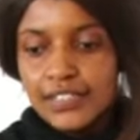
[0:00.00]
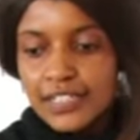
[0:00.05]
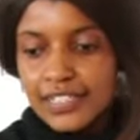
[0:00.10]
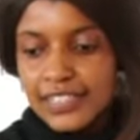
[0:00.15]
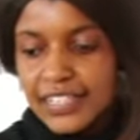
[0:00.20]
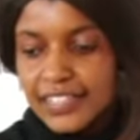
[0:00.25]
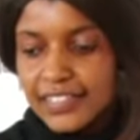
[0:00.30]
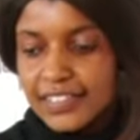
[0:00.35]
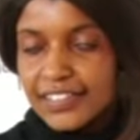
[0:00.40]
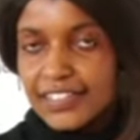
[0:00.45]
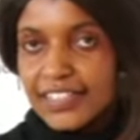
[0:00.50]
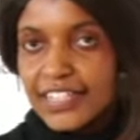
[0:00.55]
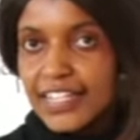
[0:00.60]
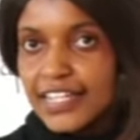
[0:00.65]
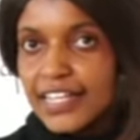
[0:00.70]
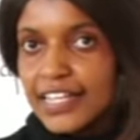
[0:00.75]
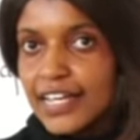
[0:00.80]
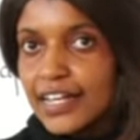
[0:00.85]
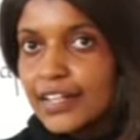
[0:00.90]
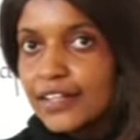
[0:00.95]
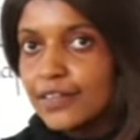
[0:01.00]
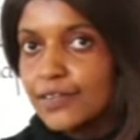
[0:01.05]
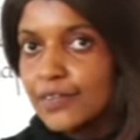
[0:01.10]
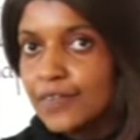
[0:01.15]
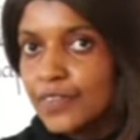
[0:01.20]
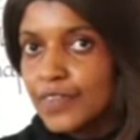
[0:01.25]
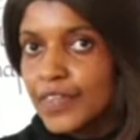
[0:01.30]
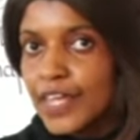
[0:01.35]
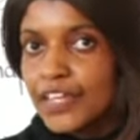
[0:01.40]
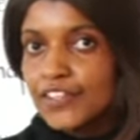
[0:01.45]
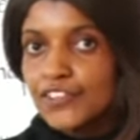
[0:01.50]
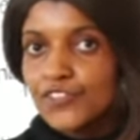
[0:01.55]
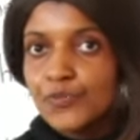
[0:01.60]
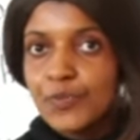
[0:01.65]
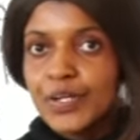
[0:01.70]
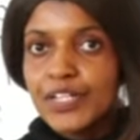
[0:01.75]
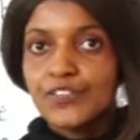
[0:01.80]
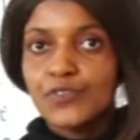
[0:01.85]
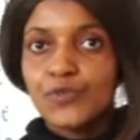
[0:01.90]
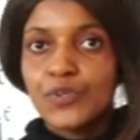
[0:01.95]
Let us see here the
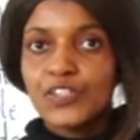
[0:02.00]
instrument